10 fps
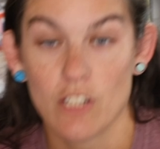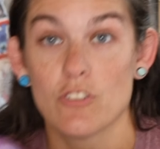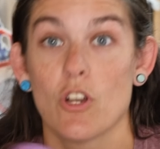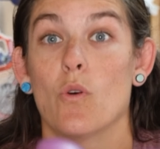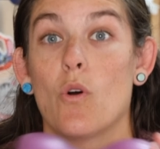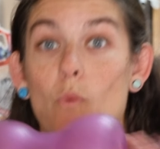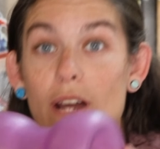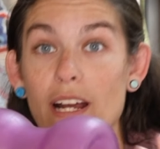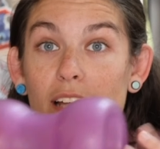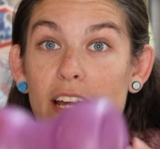So what
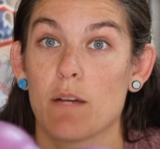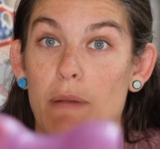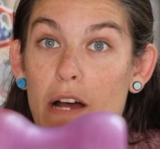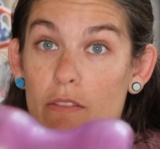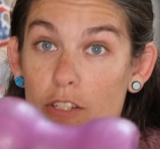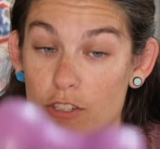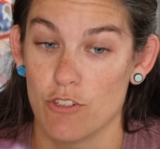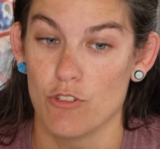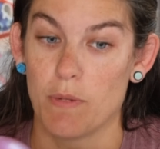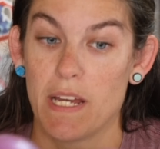I like about the
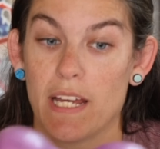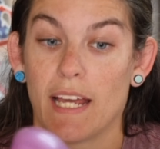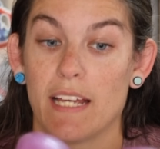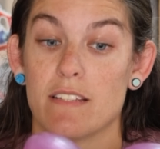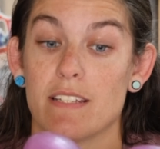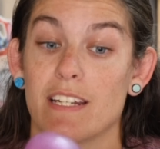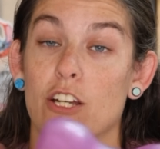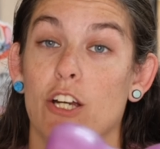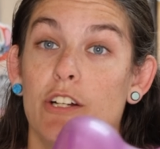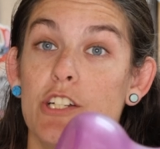Snoop is it
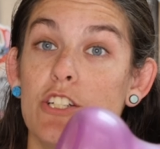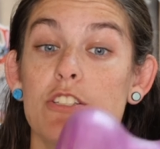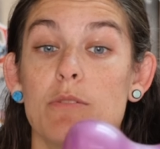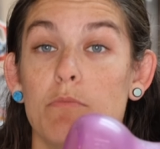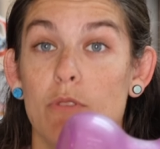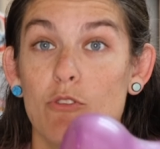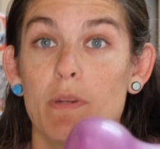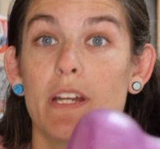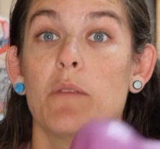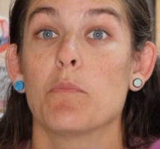encourages
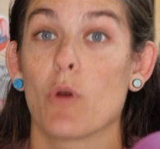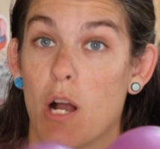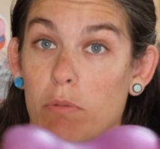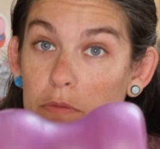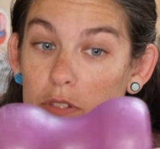movement and problem